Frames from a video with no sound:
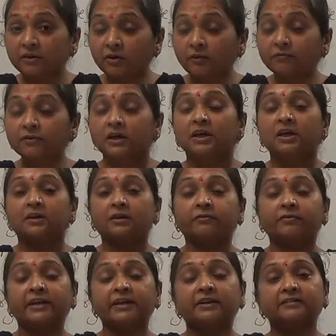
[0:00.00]
of
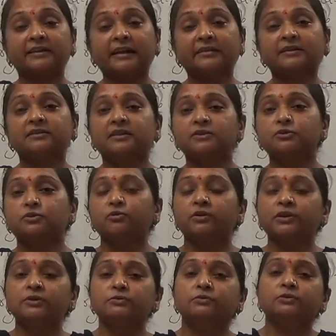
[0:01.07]
telling the story
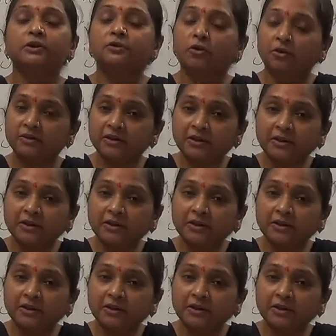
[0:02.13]
to the daughter,